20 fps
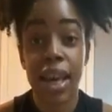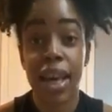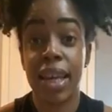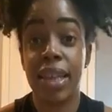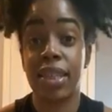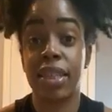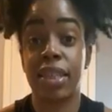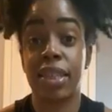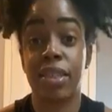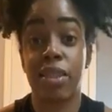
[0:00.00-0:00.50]

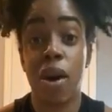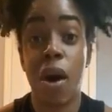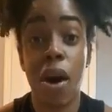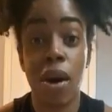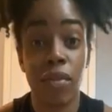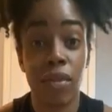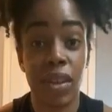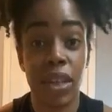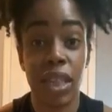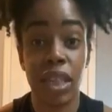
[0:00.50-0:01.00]
It's
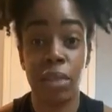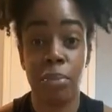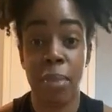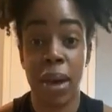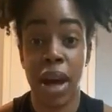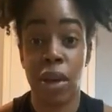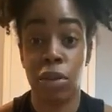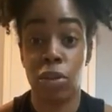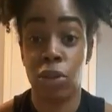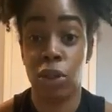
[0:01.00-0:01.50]
starving, it's
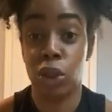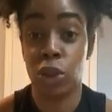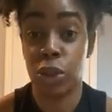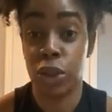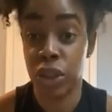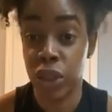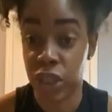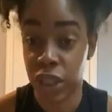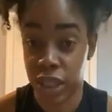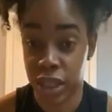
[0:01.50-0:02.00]

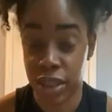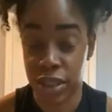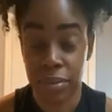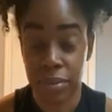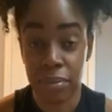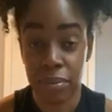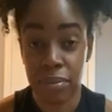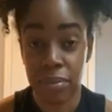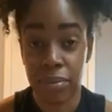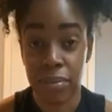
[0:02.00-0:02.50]
malnutrition,
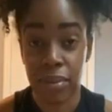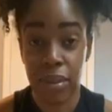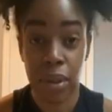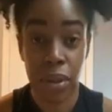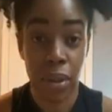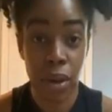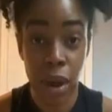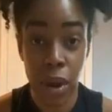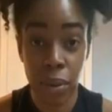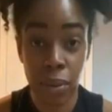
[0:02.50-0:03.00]

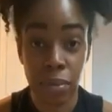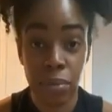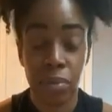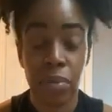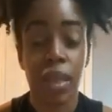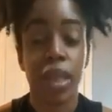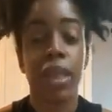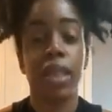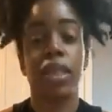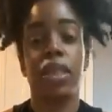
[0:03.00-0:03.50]
you know?
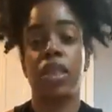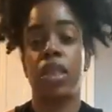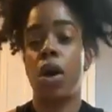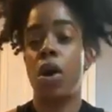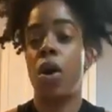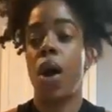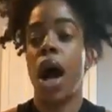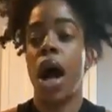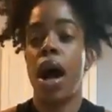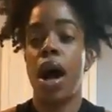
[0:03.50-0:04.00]

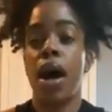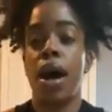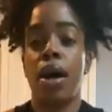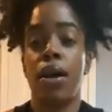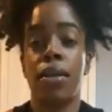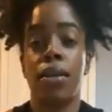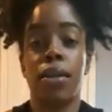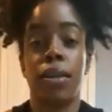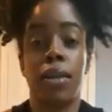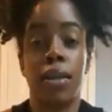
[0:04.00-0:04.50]
So
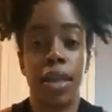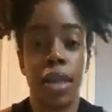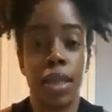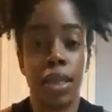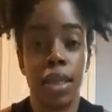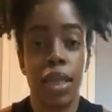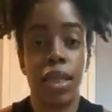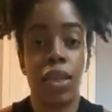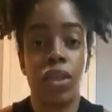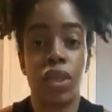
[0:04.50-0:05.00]

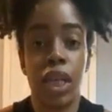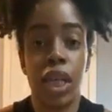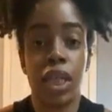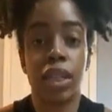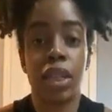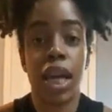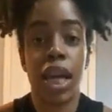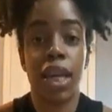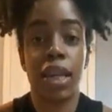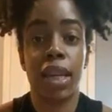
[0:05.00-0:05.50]
this is
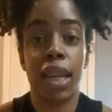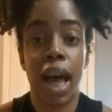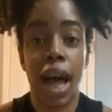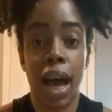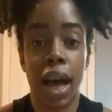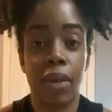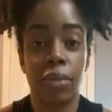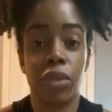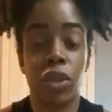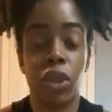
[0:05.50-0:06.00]
just a
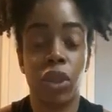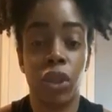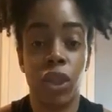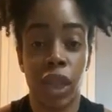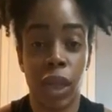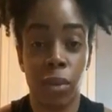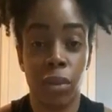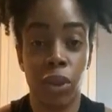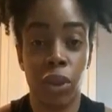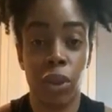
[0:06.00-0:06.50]
live to
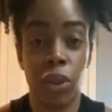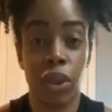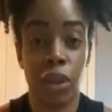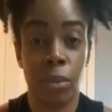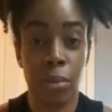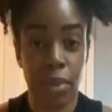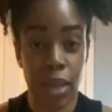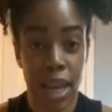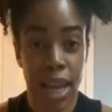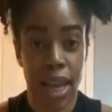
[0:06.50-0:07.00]
share with you
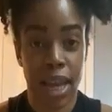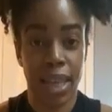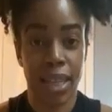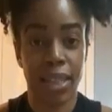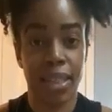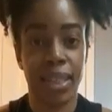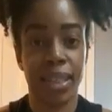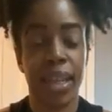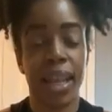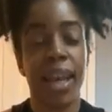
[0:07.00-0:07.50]
some
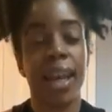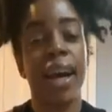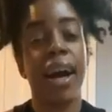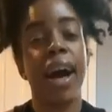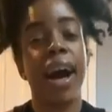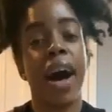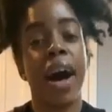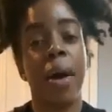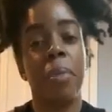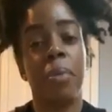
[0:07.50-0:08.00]
things.
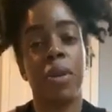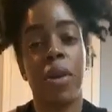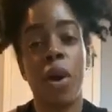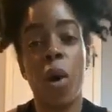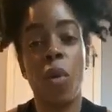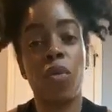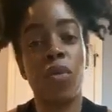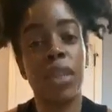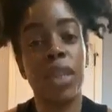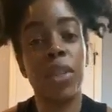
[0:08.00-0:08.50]
And
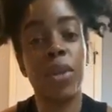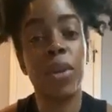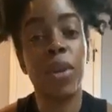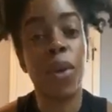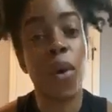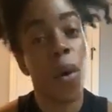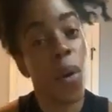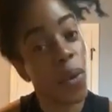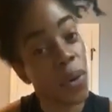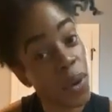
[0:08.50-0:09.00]
hopefully you'll
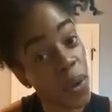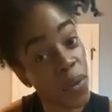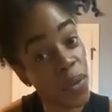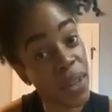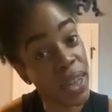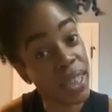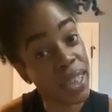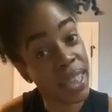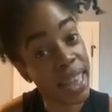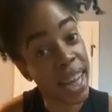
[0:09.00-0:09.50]
go on over
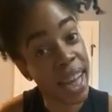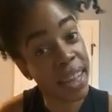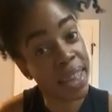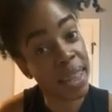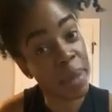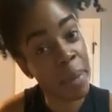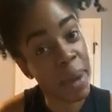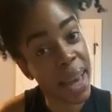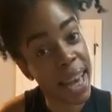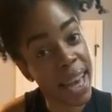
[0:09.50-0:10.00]
there and check
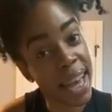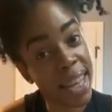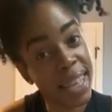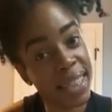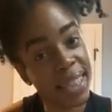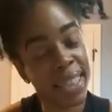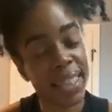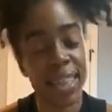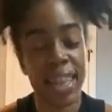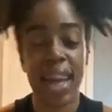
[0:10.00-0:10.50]
out the
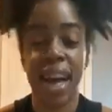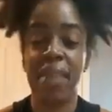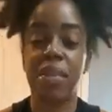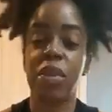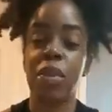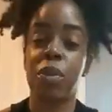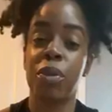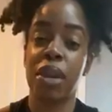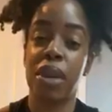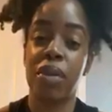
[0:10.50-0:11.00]
page that
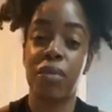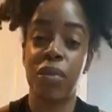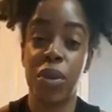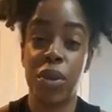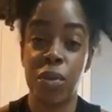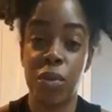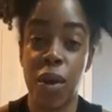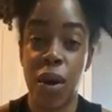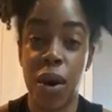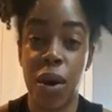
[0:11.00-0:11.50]
I've created for
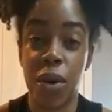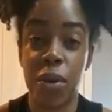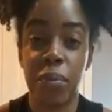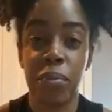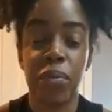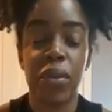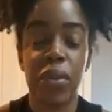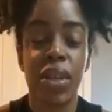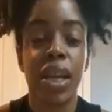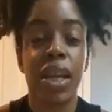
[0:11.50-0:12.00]
you
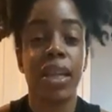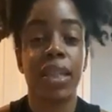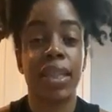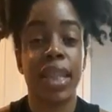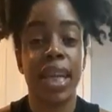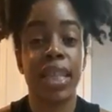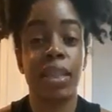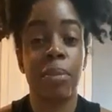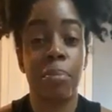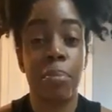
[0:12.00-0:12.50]
all
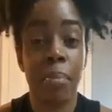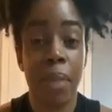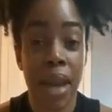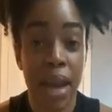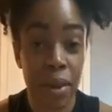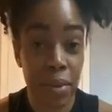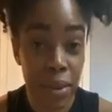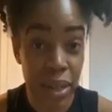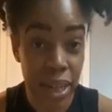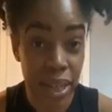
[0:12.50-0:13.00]
that's
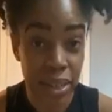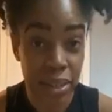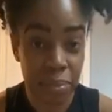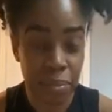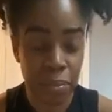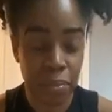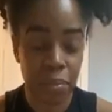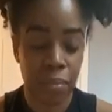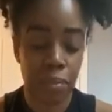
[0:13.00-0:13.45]
married.